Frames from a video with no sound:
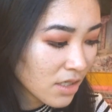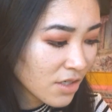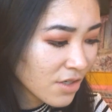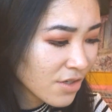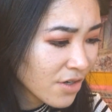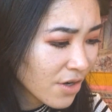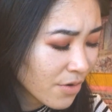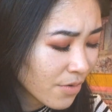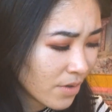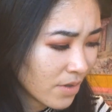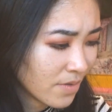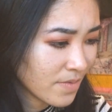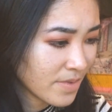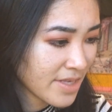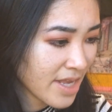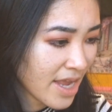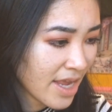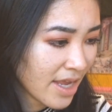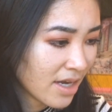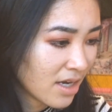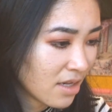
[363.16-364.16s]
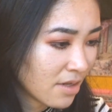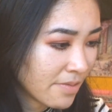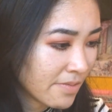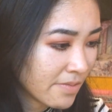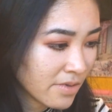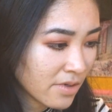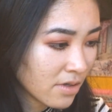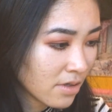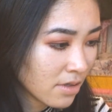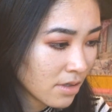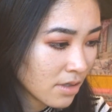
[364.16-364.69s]
I don't know what I'm saying
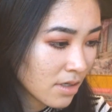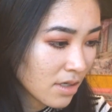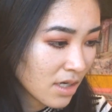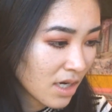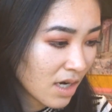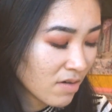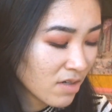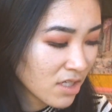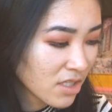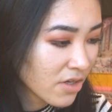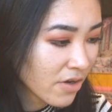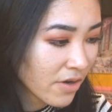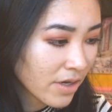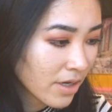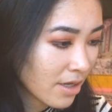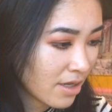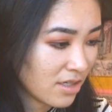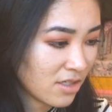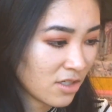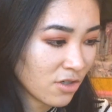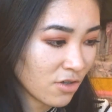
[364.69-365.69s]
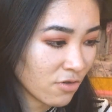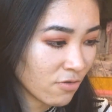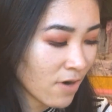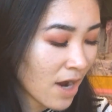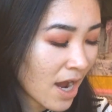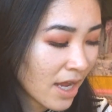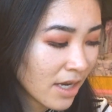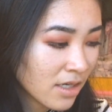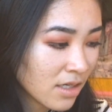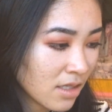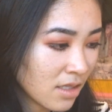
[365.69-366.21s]
anymore. I'm just going into a
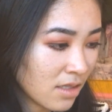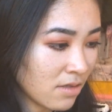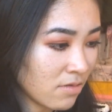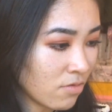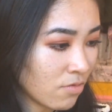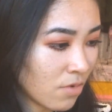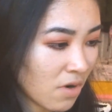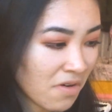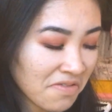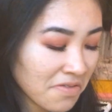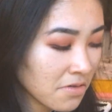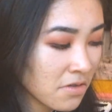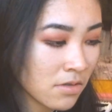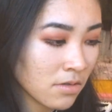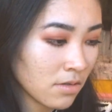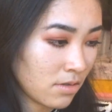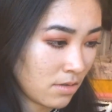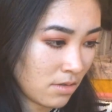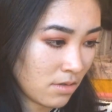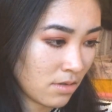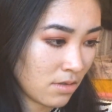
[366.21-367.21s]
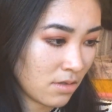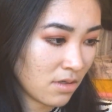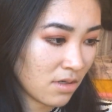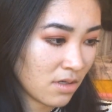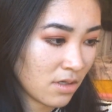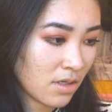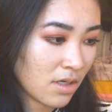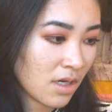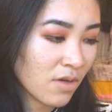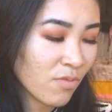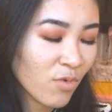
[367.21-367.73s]
rant, a little waffle.
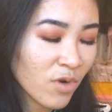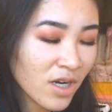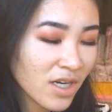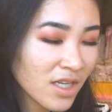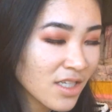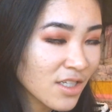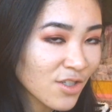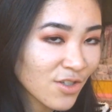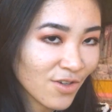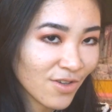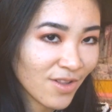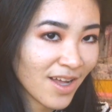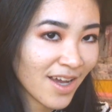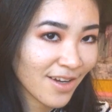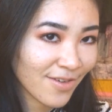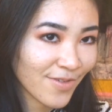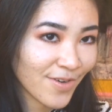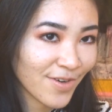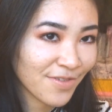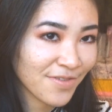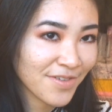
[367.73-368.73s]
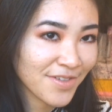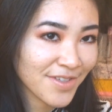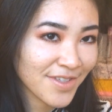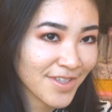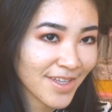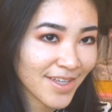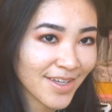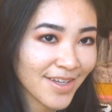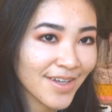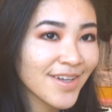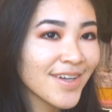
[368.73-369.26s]
I really do like waffles
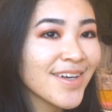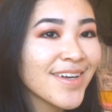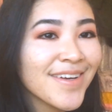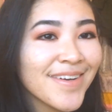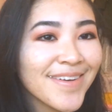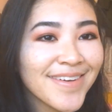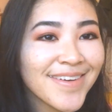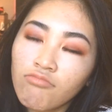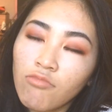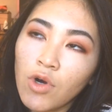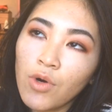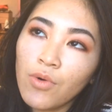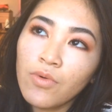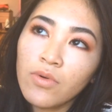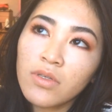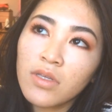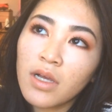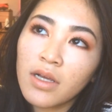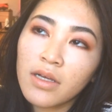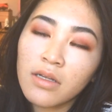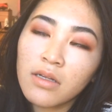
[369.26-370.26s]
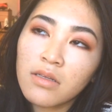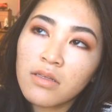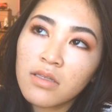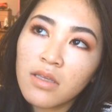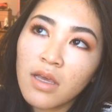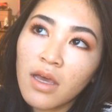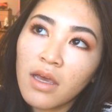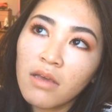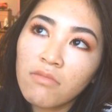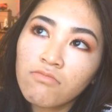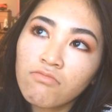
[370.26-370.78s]
though. What was I gonna say?